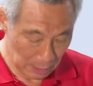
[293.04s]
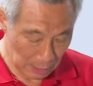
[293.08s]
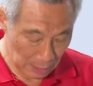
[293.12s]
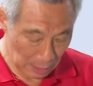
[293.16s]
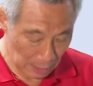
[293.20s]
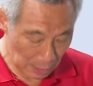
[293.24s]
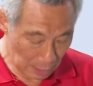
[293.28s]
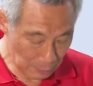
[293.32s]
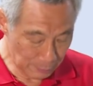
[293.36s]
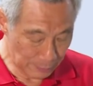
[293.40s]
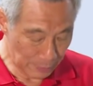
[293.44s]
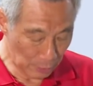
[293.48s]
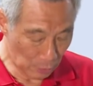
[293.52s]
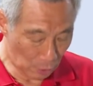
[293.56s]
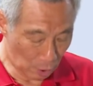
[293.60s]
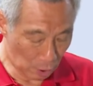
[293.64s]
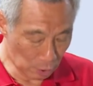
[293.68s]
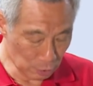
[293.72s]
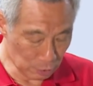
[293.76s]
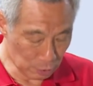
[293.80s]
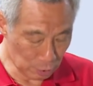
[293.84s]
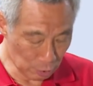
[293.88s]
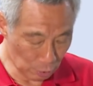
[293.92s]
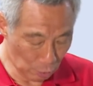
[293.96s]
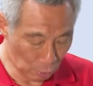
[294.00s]
And we
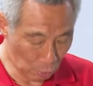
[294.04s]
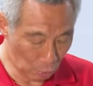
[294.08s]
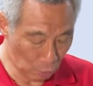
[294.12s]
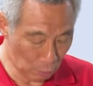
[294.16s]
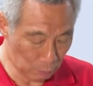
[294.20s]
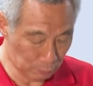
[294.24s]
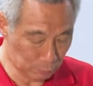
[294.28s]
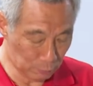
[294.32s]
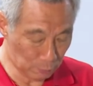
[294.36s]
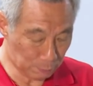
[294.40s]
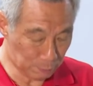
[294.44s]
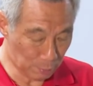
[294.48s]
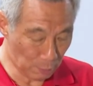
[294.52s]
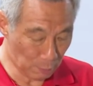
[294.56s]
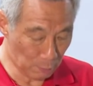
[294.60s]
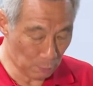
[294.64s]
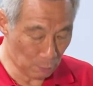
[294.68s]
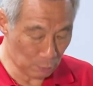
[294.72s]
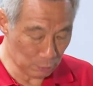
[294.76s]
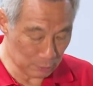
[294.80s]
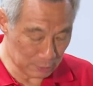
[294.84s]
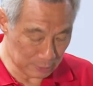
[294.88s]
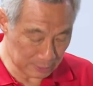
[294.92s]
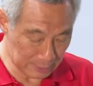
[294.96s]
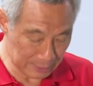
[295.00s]
also hope to
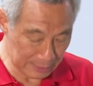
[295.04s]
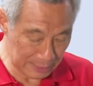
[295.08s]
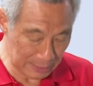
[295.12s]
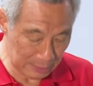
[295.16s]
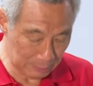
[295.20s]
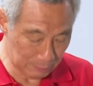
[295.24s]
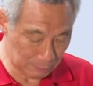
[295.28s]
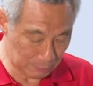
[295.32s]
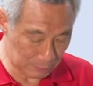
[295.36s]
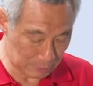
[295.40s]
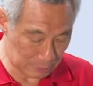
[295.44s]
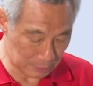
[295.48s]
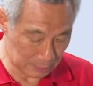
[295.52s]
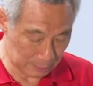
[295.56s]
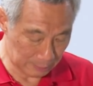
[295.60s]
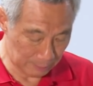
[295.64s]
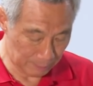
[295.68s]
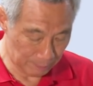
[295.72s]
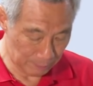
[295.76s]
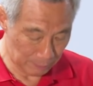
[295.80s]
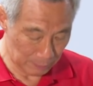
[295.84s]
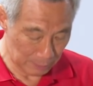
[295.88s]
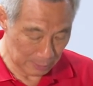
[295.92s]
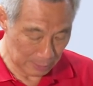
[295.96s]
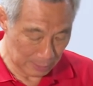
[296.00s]
promote schemes
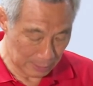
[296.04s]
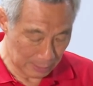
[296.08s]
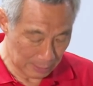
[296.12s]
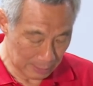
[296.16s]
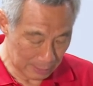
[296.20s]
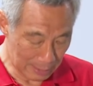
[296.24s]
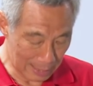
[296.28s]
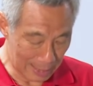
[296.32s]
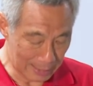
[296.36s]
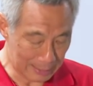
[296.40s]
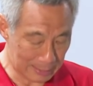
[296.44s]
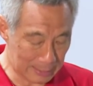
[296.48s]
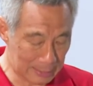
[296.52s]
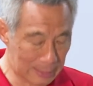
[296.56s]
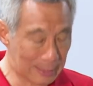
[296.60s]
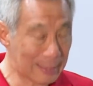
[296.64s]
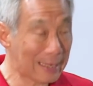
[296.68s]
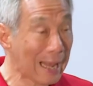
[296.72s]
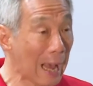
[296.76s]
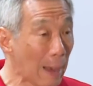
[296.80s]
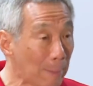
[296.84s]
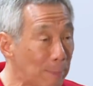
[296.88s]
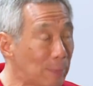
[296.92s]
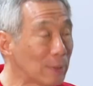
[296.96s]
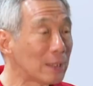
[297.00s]
that
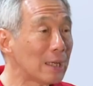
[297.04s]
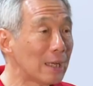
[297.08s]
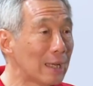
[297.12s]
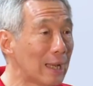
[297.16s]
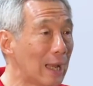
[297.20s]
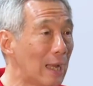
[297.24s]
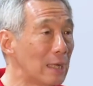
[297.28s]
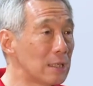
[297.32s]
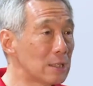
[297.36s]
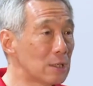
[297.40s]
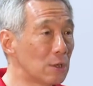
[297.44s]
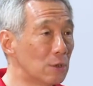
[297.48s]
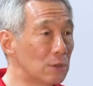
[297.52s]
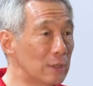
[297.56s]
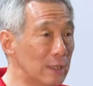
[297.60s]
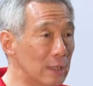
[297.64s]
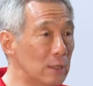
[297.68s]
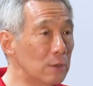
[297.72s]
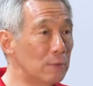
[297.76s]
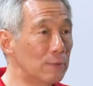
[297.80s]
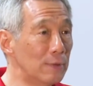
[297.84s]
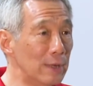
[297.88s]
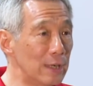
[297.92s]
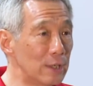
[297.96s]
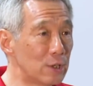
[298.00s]
capitalize on
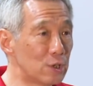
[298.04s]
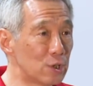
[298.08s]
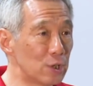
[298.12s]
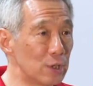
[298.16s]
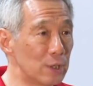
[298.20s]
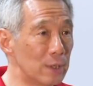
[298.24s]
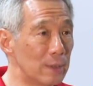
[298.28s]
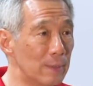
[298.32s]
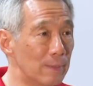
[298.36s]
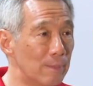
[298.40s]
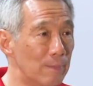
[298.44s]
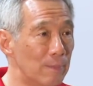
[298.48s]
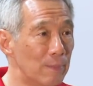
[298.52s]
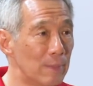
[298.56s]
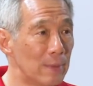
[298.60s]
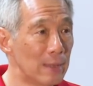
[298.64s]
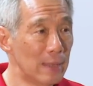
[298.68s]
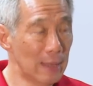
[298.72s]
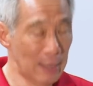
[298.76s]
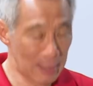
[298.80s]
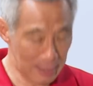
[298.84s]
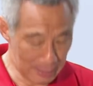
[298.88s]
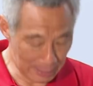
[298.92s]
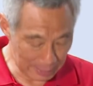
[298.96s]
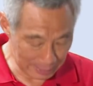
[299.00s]
innovation,
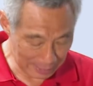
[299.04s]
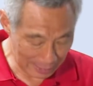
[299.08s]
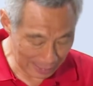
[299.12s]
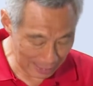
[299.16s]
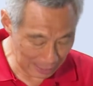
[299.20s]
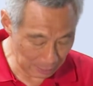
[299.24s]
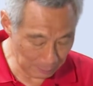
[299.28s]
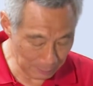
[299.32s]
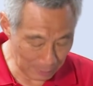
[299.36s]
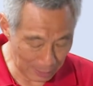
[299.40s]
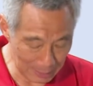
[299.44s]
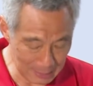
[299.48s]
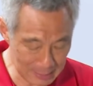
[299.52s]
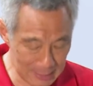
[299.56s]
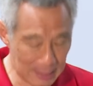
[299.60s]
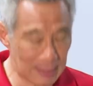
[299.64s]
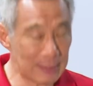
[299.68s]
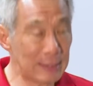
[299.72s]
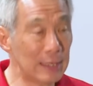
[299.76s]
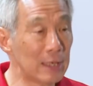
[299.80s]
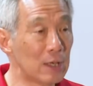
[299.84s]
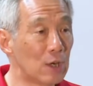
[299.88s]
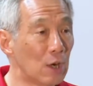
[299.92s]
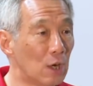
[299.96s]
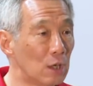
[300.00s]
that help
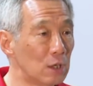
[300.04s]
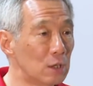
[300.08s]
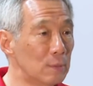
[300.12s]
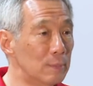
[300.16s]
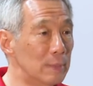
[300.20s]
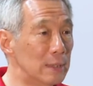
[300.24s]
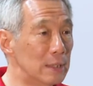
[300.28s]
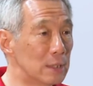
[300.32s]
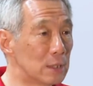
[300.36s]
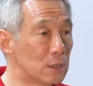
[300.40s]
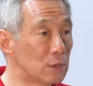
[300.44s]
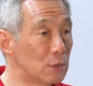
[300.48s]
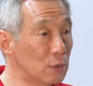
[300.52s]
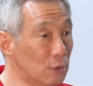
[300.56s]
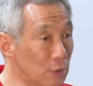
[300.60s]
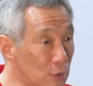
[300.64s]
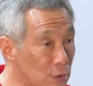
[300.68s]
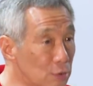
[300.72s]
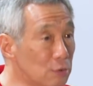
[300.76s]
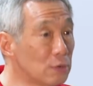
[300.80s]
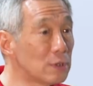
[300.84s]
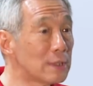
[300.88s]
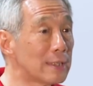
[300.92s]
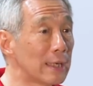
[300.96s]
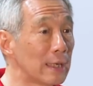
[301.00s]
ASEAN economies to
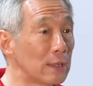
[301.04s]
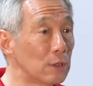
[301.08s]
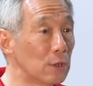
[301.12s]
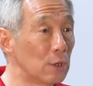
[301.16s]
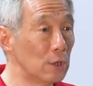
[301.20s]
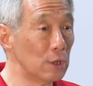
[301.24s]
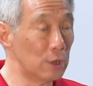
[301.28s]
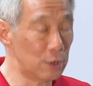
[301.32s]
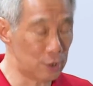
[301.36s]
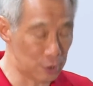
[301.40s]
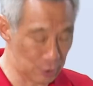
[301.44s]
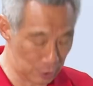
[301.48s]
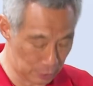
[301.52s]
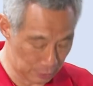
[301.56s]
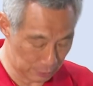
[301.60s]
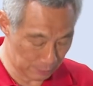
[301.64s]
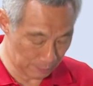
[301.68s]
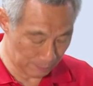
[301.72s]
use technology